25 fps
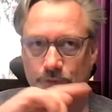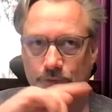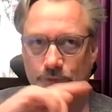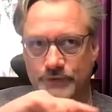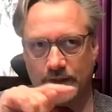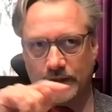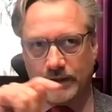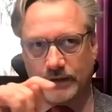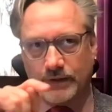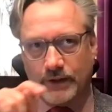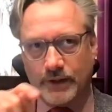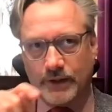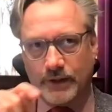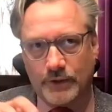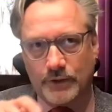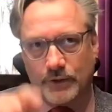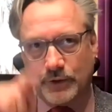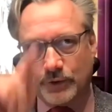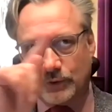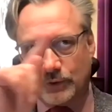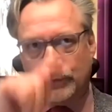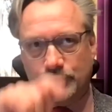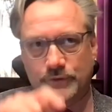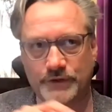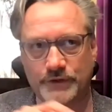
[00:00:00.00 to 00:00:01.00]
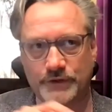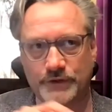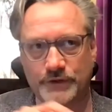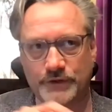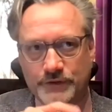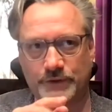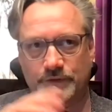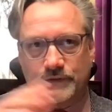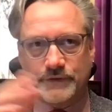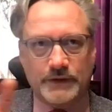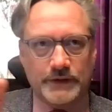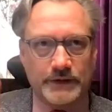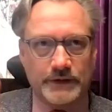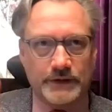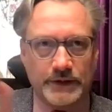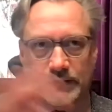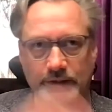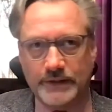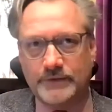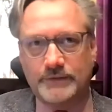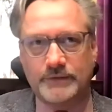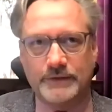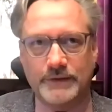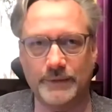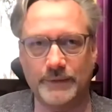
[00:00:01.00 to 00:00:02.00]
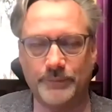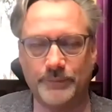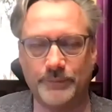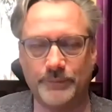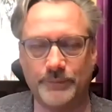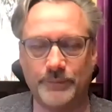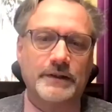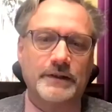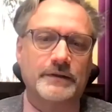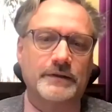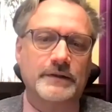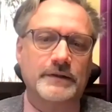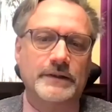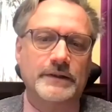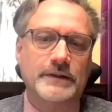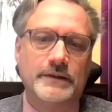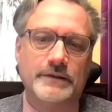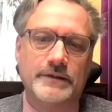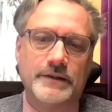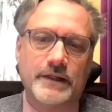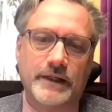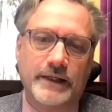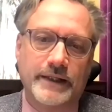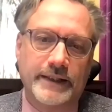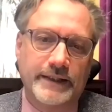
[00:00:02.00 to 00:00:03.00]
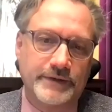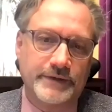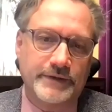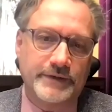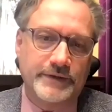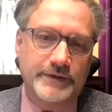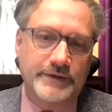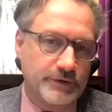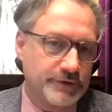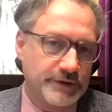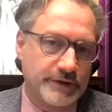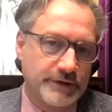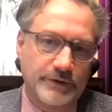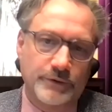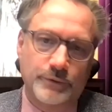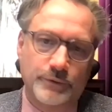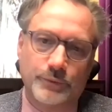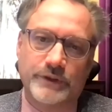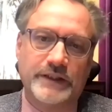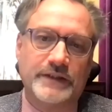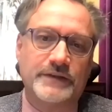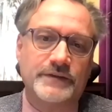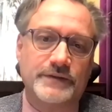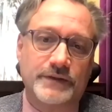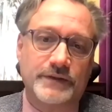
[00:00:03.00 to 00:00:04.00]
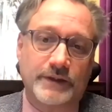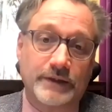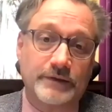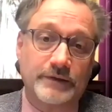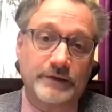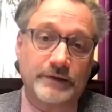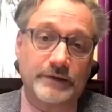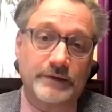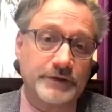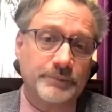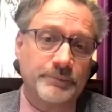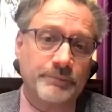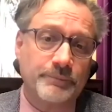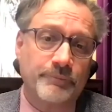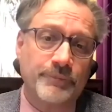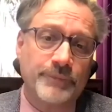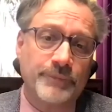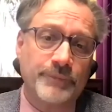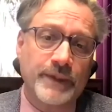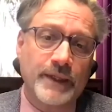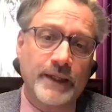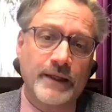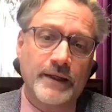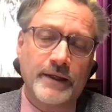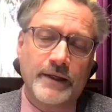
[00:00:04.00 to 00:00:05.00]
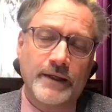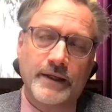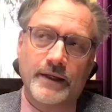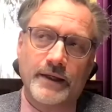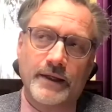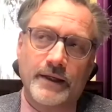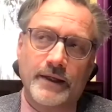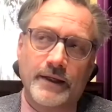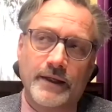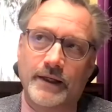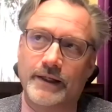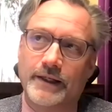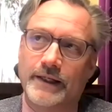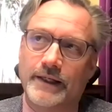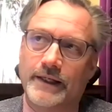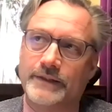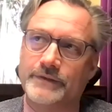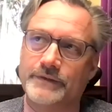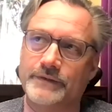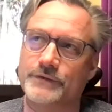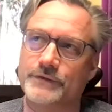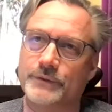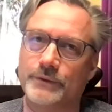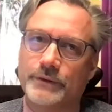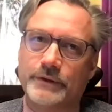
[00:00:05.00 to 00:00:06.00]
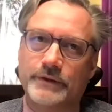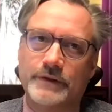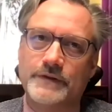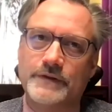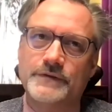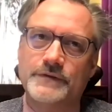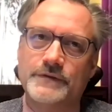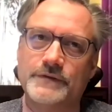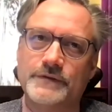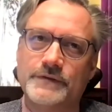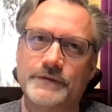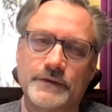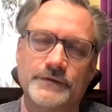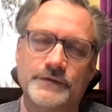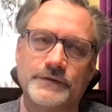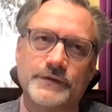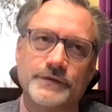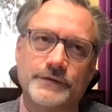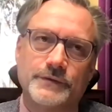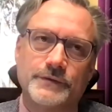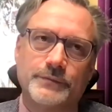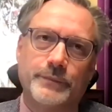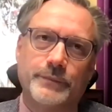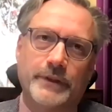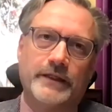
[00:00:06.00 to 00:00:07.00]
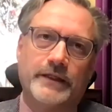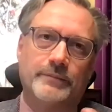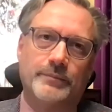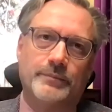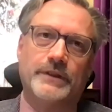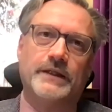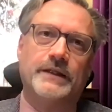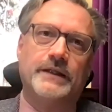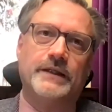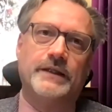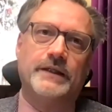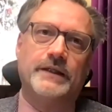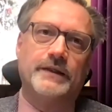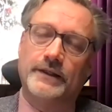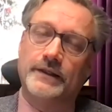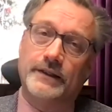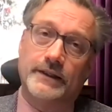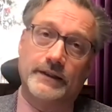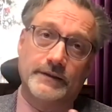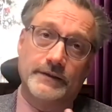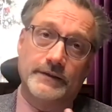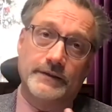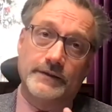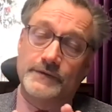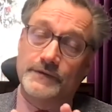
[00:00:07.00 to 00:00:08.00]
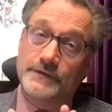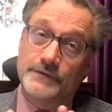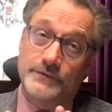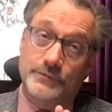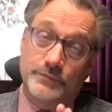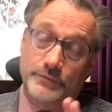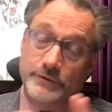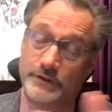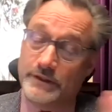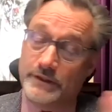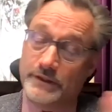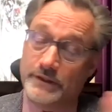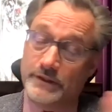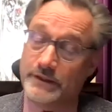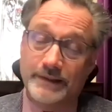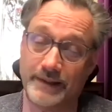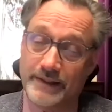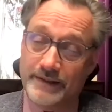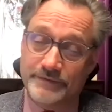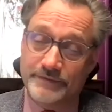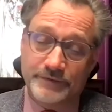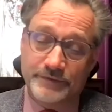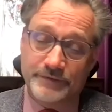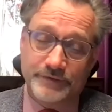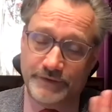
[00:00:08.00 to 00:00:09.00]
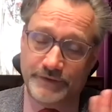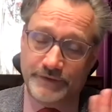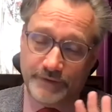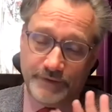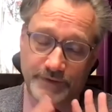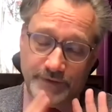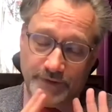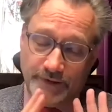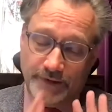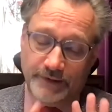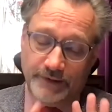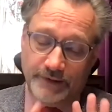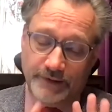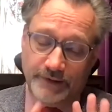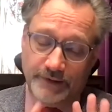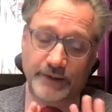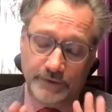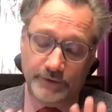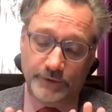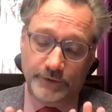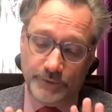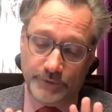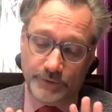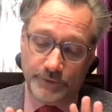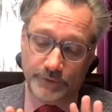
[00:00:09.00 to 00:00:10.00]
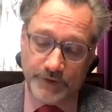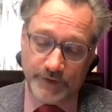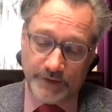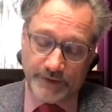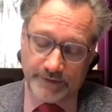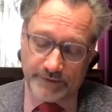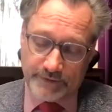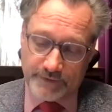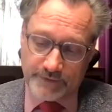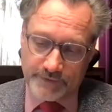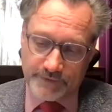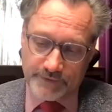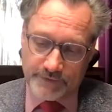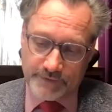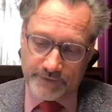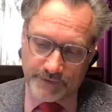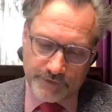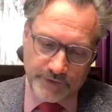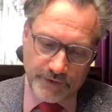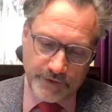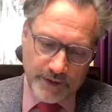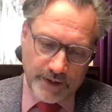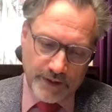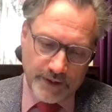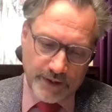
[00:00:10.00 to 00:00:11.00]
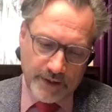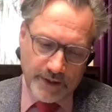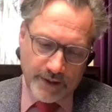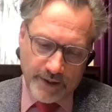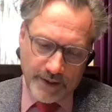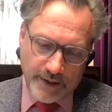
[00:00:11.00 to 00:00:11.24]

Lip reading: you see a cone response, and then it immediately dies off in the weeks after. And so this has made me think, and this is really left field thinking. Don't take this as